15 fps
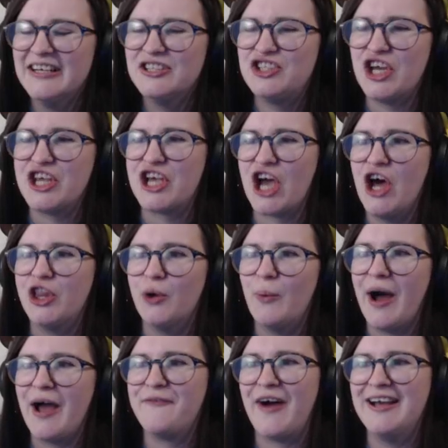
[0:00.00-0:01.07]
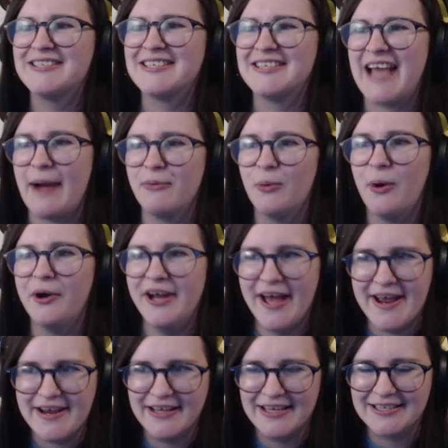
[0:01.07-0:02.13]
Chica, the Wi-Fi is in camera
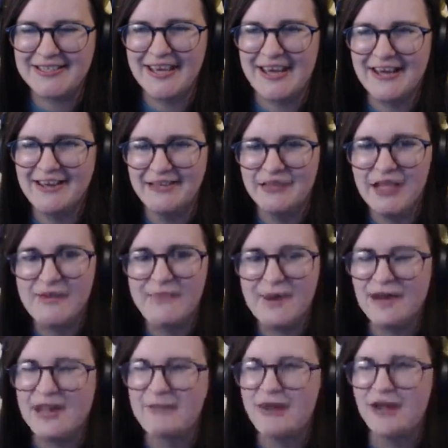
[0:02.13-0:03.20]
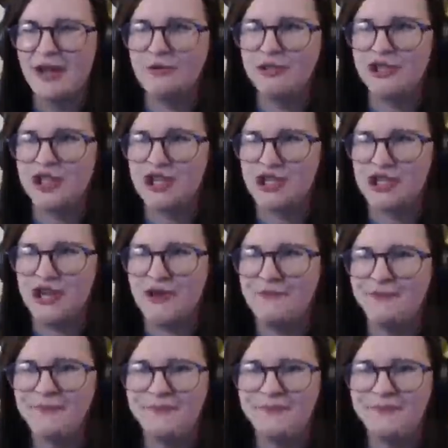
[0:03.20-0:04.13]
1A. That's it. Leave me leave me alone, Chica.